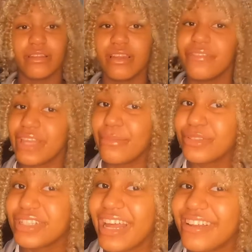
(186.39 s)
Love that
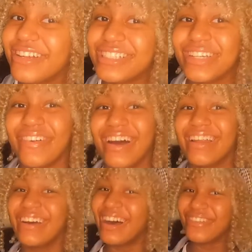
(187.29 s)
boosted energy
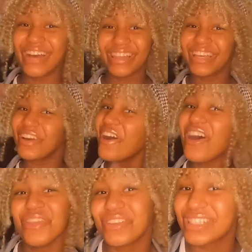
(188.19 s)
one. Um, I think
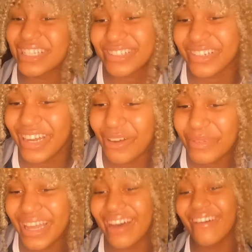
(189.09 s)
all those things are gonna
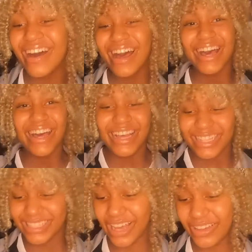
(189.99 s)
help me out.
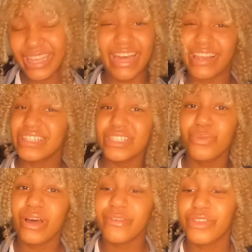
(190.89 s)
So yeah, that's
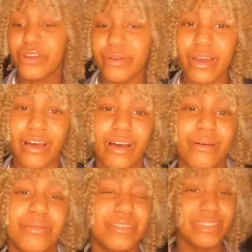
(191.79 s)
just one of their,
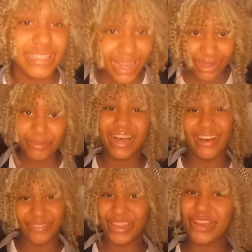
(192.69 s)
uh, some
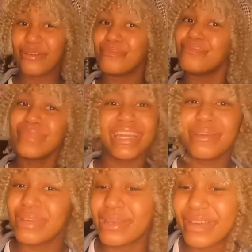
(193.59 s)
of their
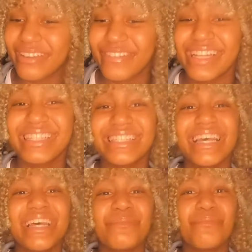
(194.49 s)
many, many benefits.